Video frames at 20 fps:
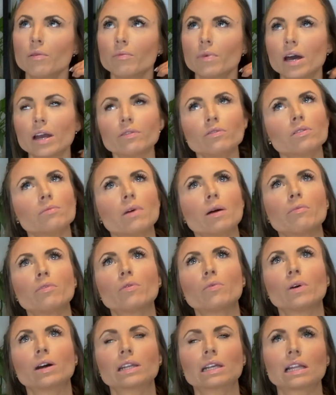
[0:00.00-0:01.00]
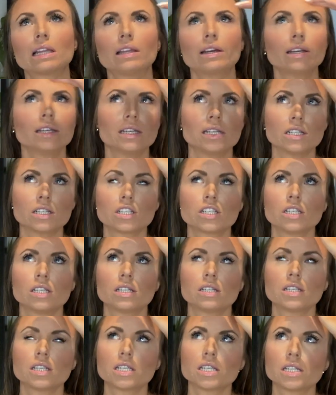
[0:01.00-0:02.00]
I remember one client, she
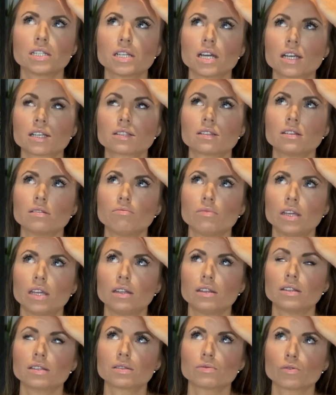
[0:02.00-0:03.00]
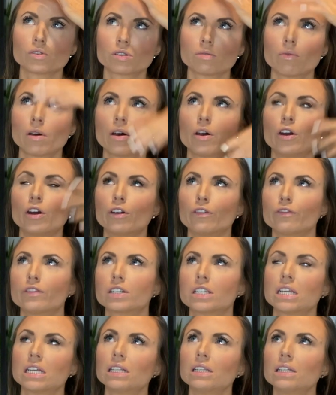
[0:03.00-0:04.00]
texted me, this was about her
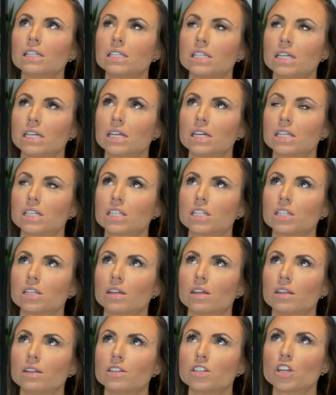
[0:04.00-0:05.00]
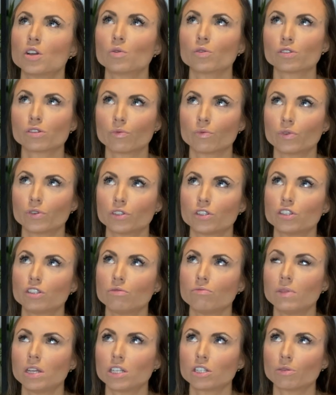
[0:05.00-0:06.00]
fertility, and she also wanted to
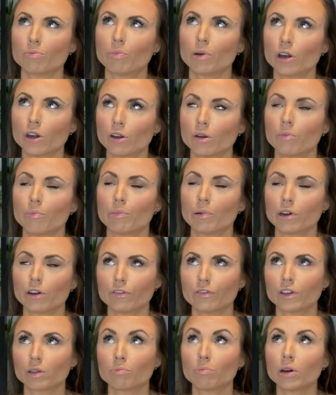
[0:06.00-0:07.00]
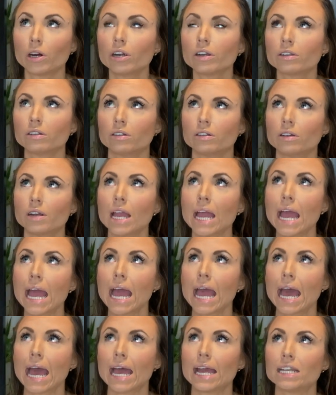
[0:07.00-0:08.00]
meet a perfect partner,
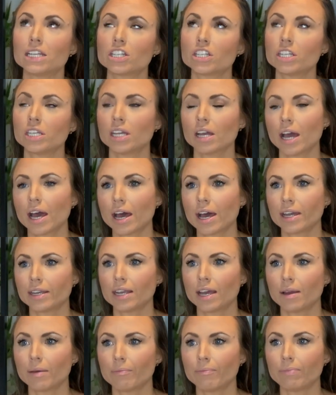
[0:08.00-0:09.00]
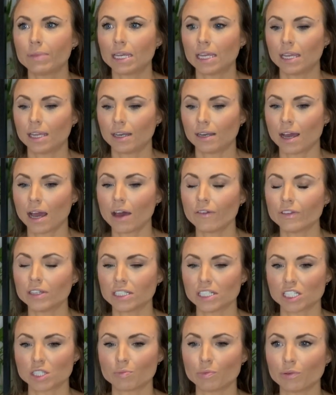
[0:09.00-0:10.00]
and she had been having
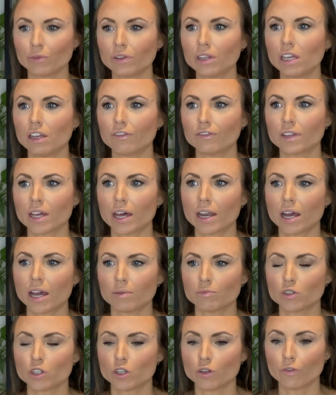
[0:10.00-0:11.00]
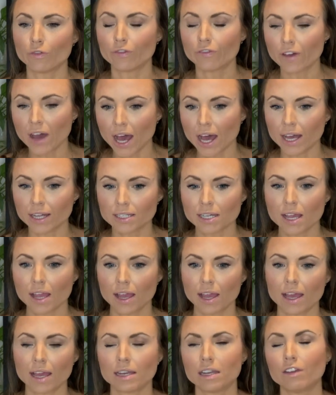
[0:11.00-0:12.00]
this belief that I'm too fat,
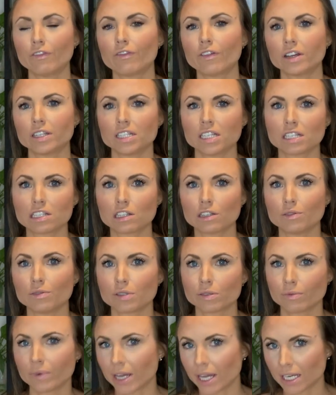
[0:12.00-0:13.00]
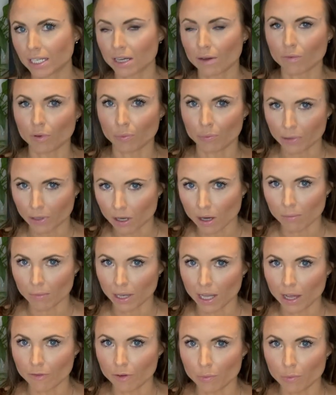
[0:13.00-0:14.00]
and if I just lose weight, I will become
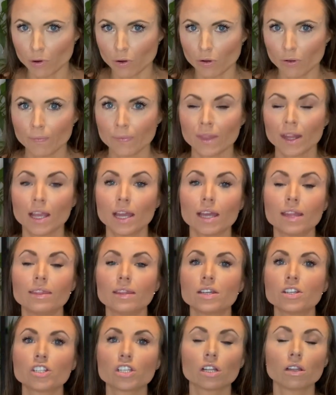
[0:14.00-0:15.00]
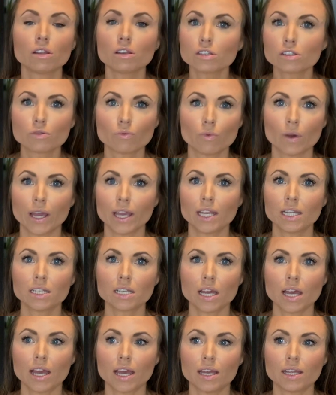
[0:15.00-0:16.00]
lovable. And then she lost weight,
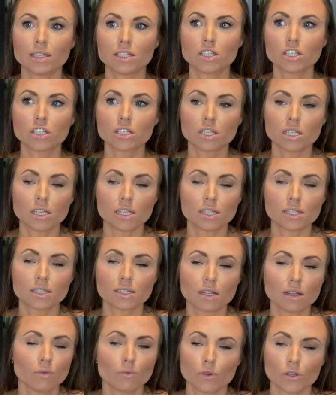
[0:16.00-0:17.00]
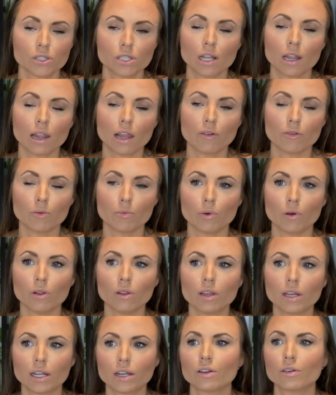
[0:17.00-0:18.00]
and she still wasn't lovable
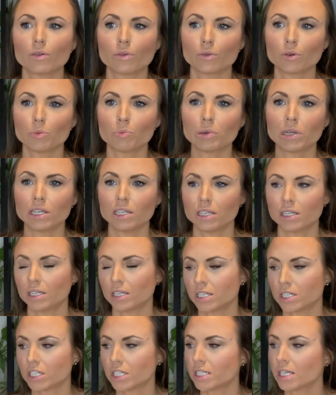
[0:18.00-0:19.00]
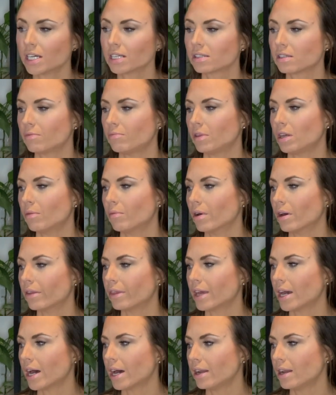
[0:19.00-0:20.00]
in her own opinion, and she texted me about
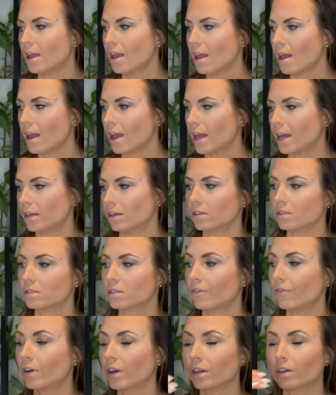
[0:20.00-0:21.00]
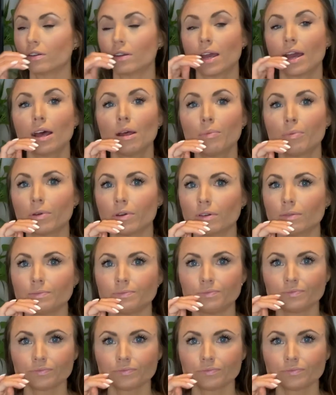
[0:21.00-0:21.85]
that and asked if I could help her.